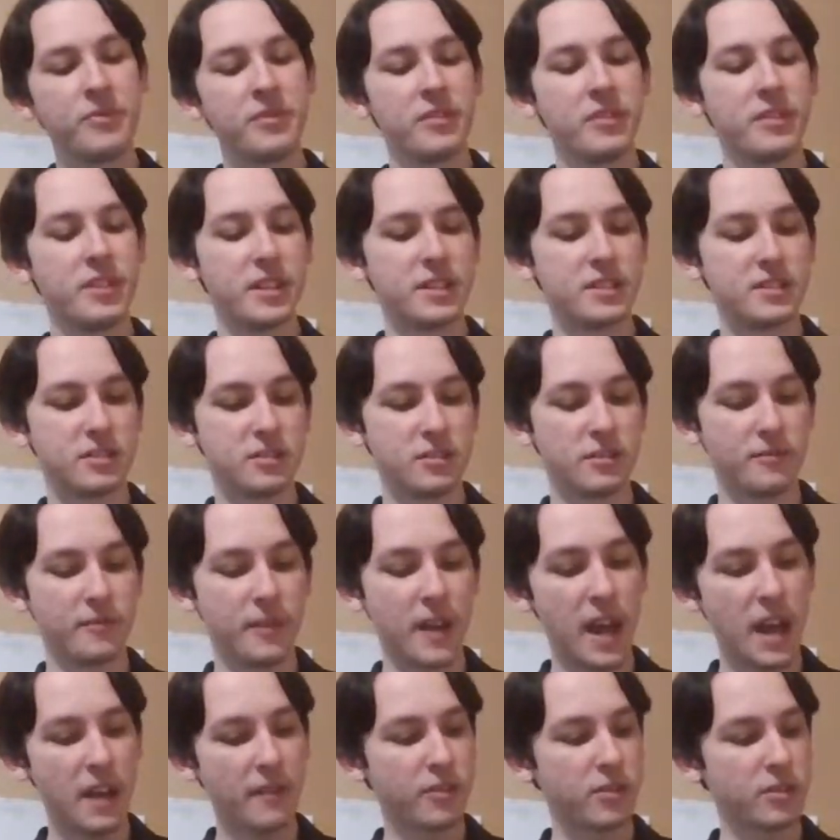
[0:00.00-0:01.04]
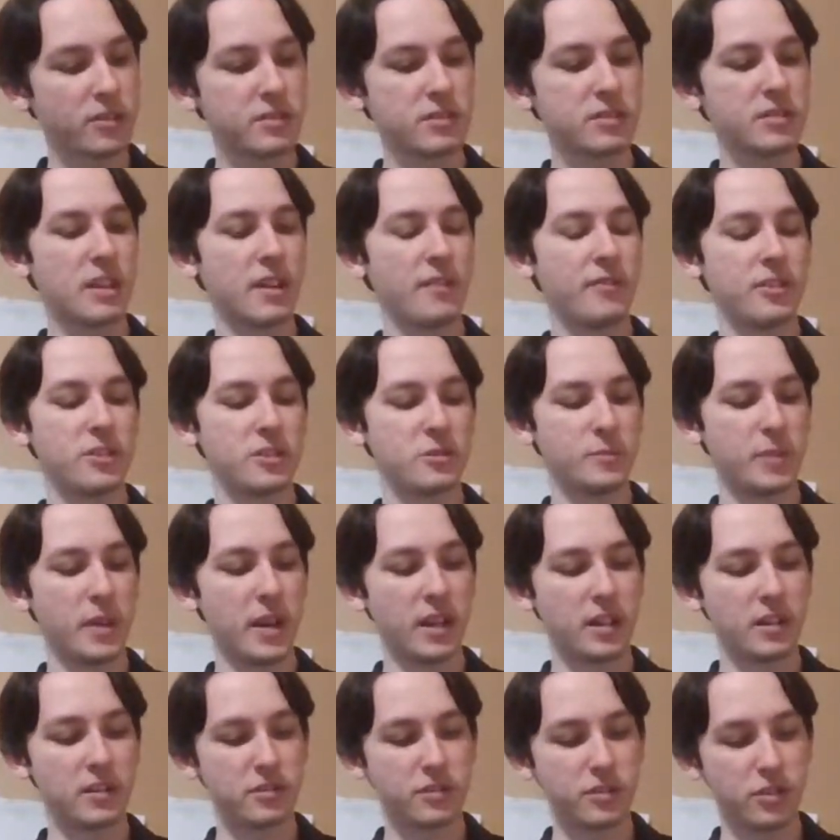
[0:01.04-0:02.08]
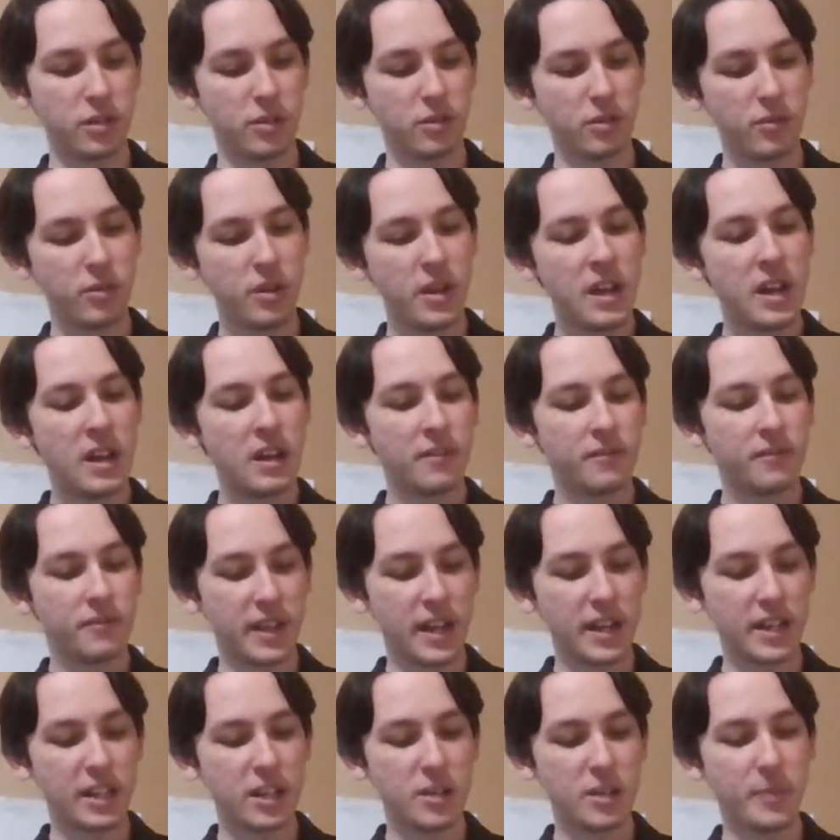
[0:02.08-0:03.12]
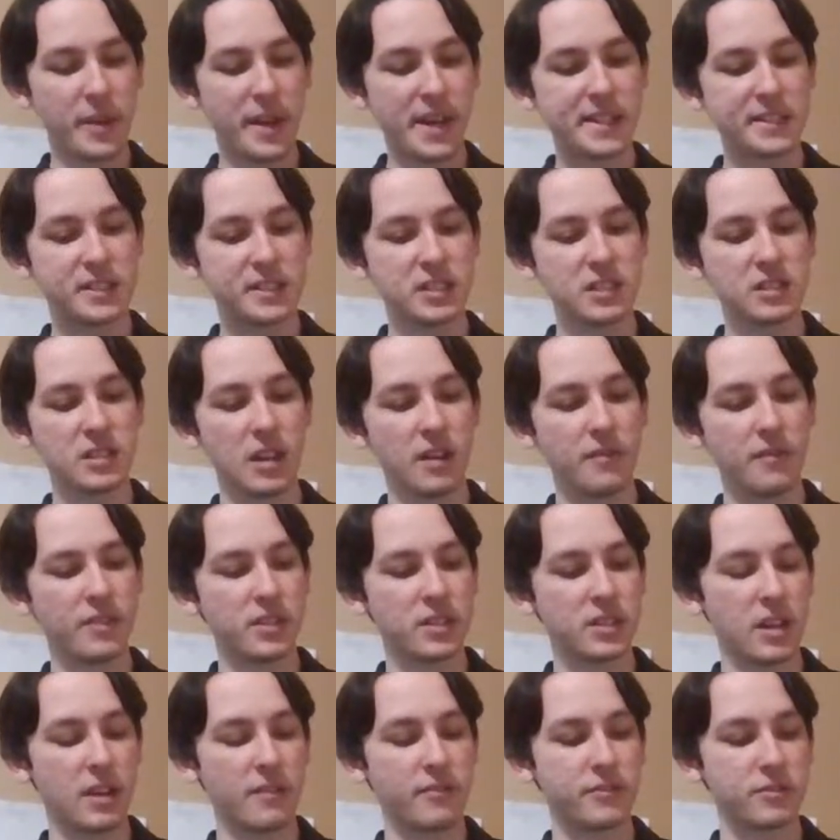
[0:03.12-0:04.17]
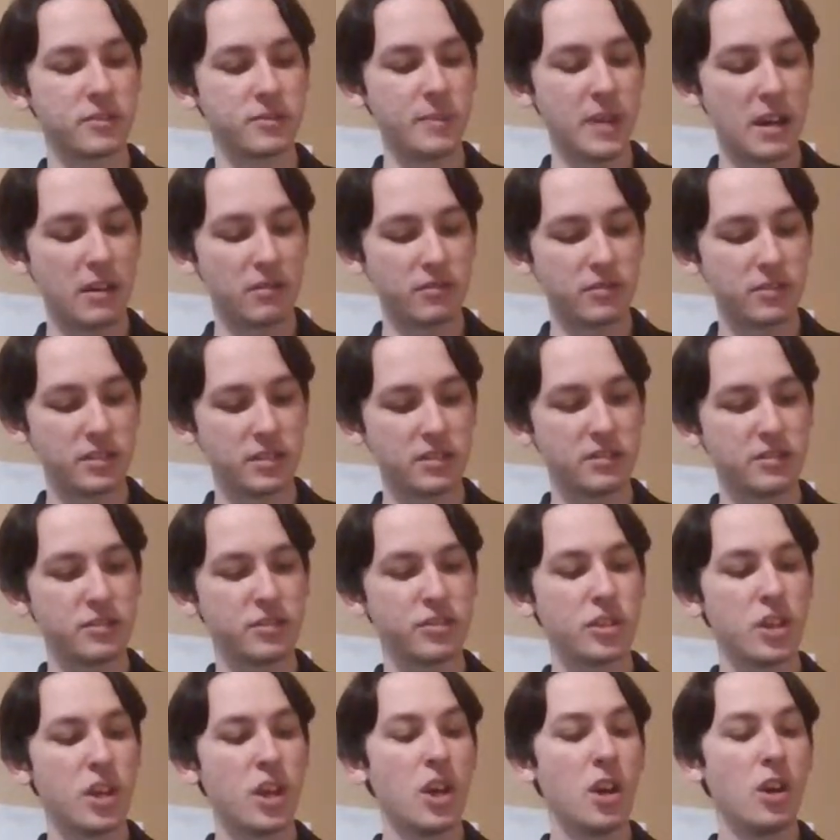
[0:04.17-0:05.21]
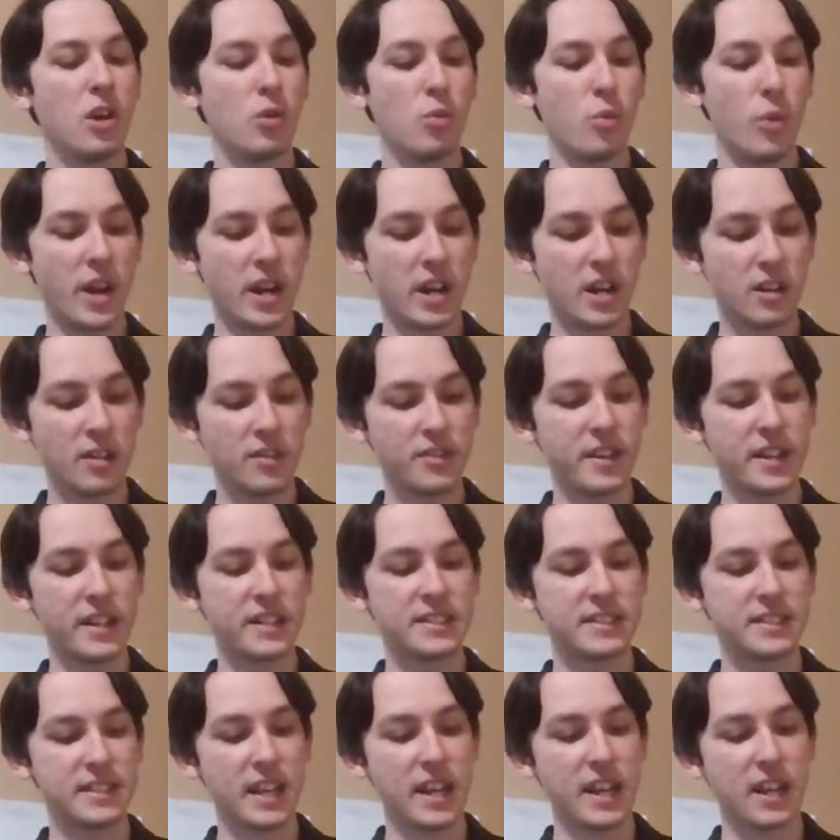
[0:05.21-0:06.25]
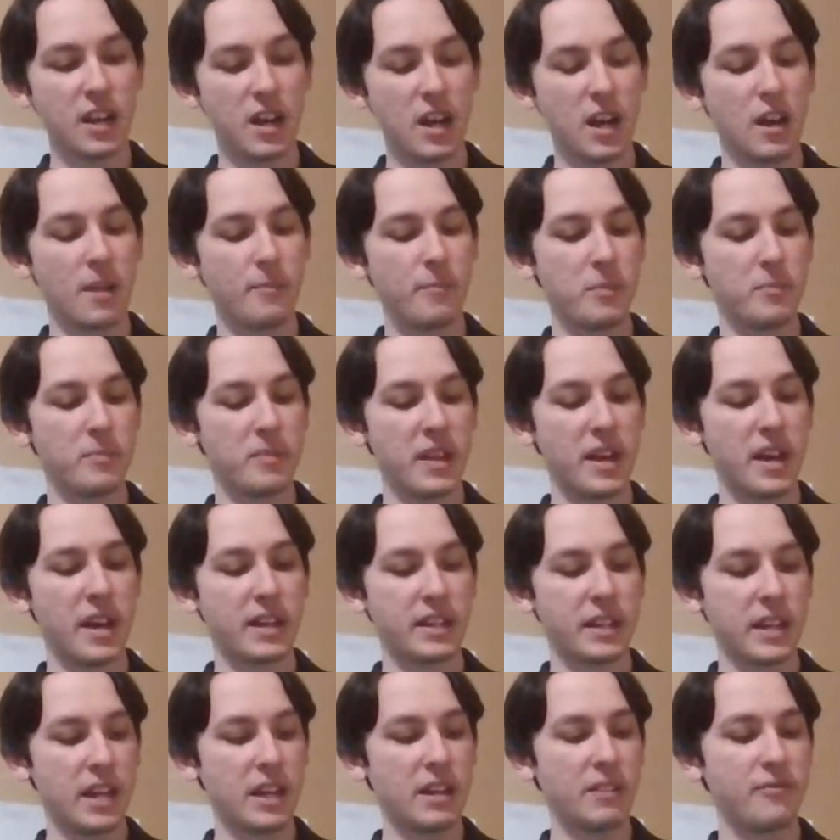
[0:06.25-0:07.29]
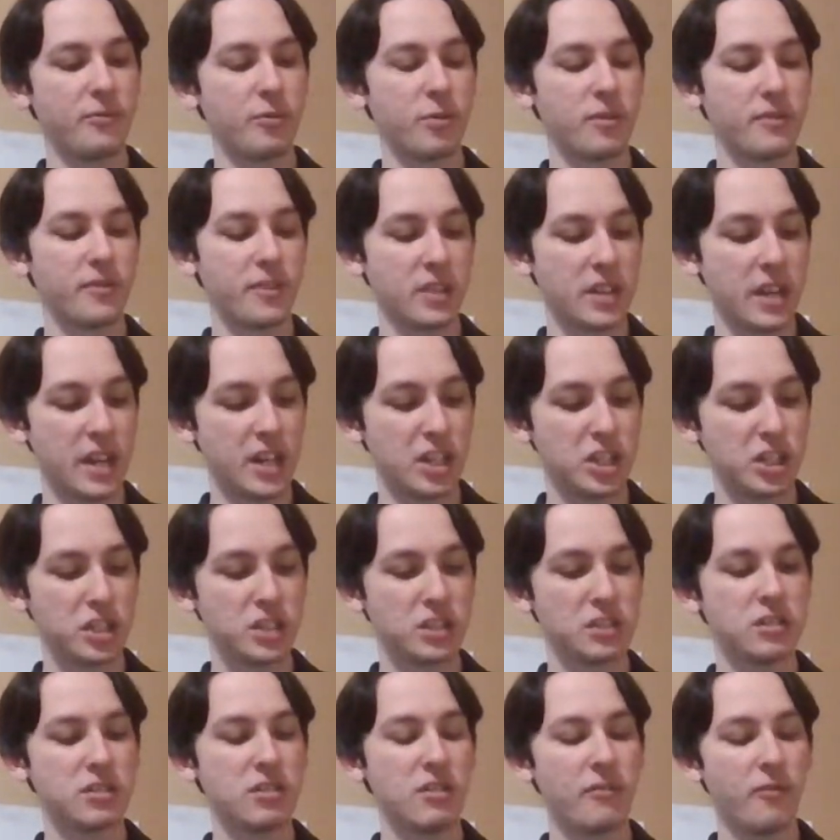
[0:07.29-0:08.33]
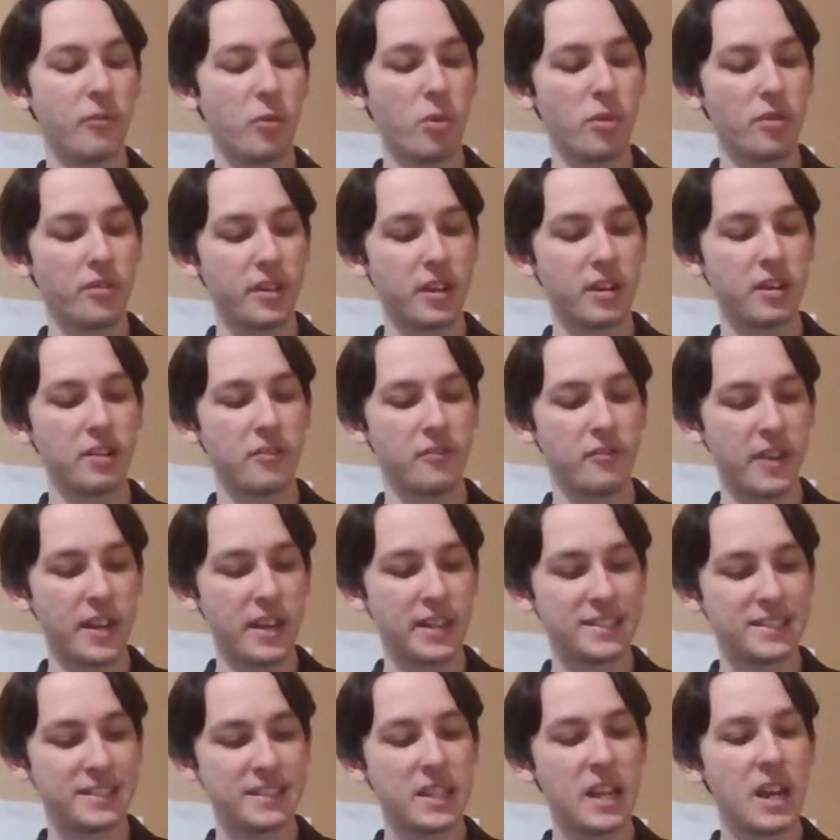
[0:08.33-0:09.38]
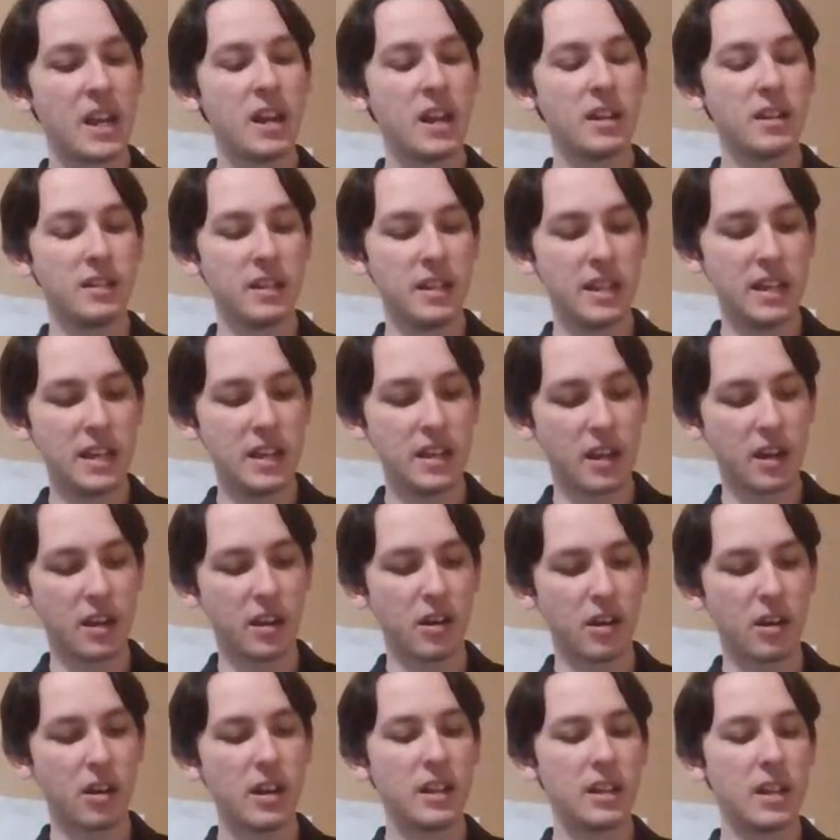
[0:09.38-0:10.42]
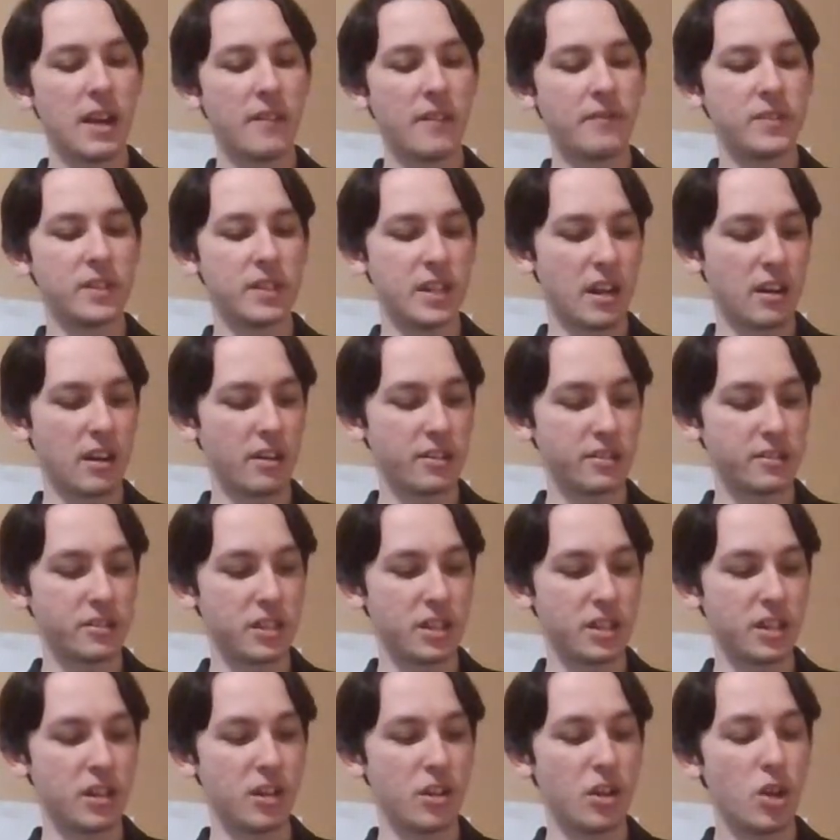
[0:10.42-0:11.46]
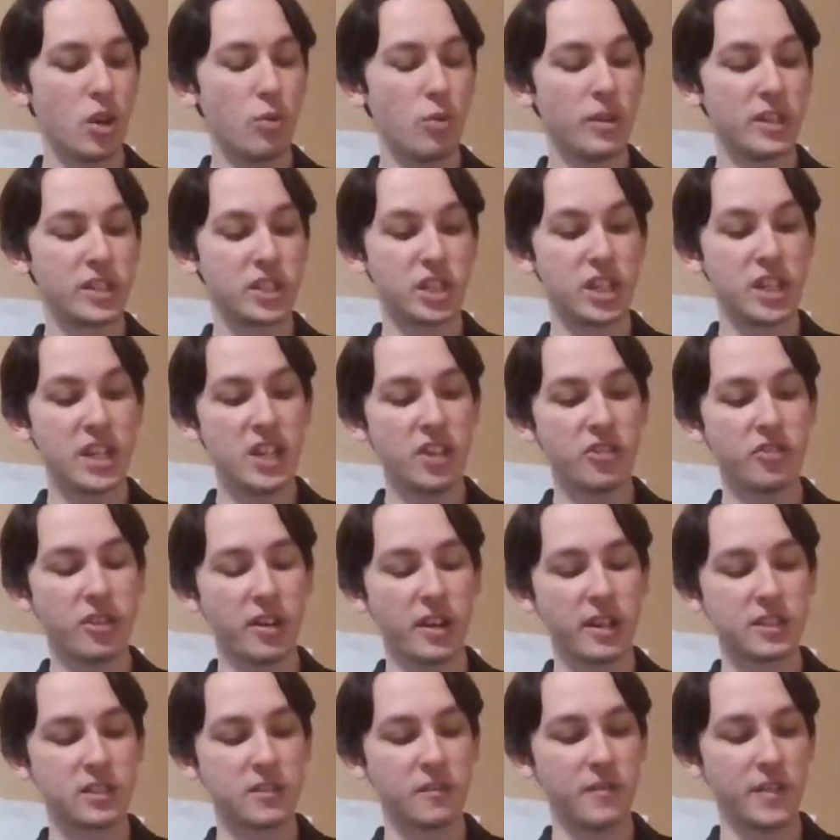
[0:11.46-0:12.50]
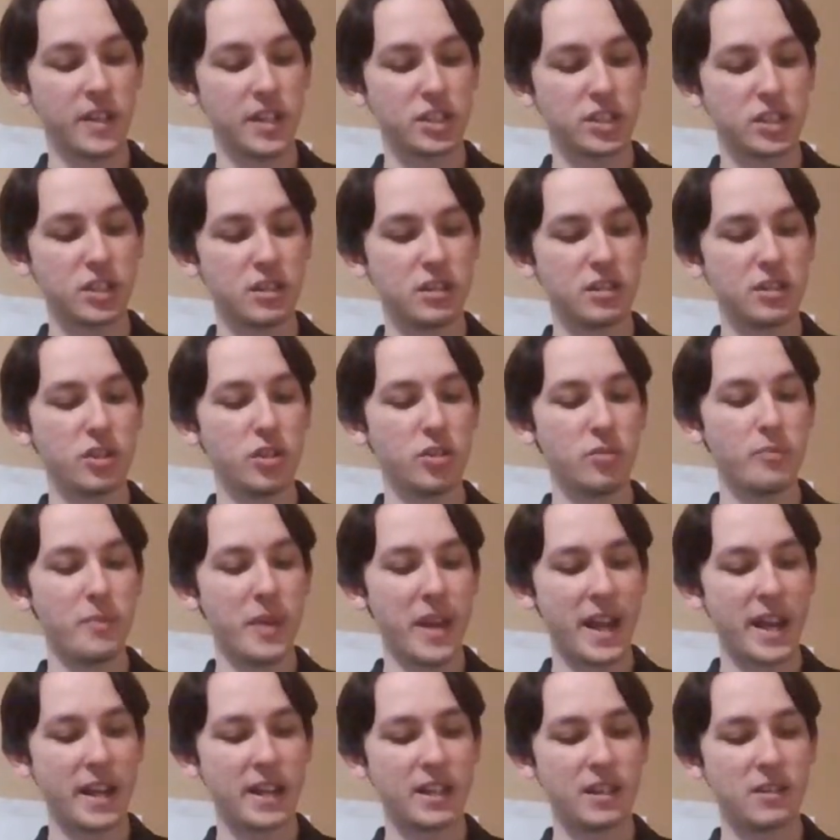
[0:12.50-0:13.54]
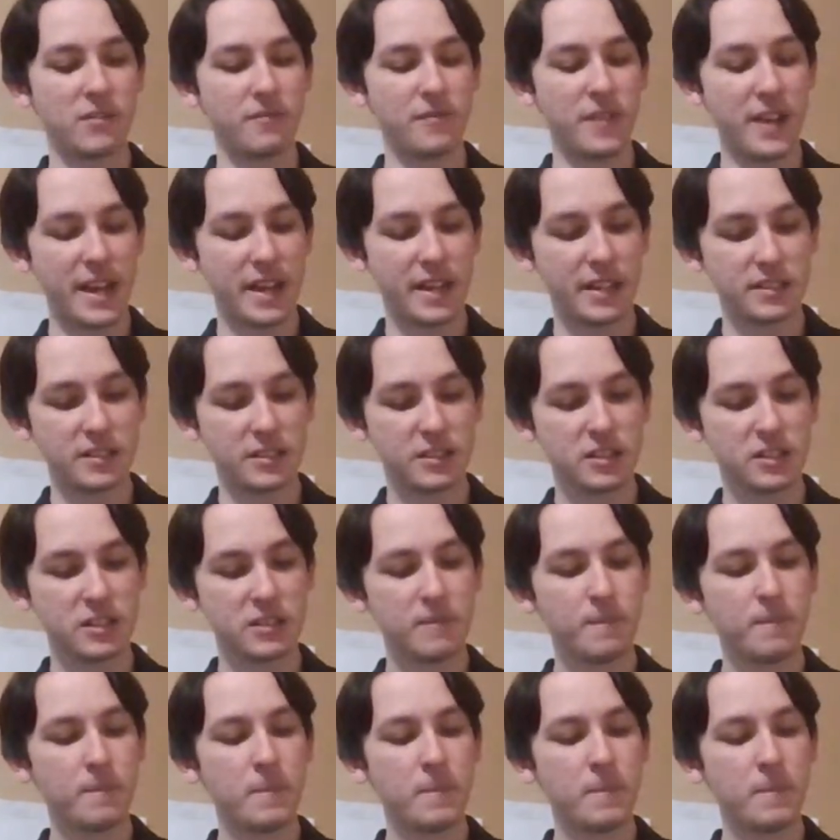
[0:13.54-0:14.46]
The survivors of this battle, too, fled to the passes of the Taurus Mountains, where they set up a blockade of fortifications for their defense. Niger left a garrison which he thought sufficient to man the defenses,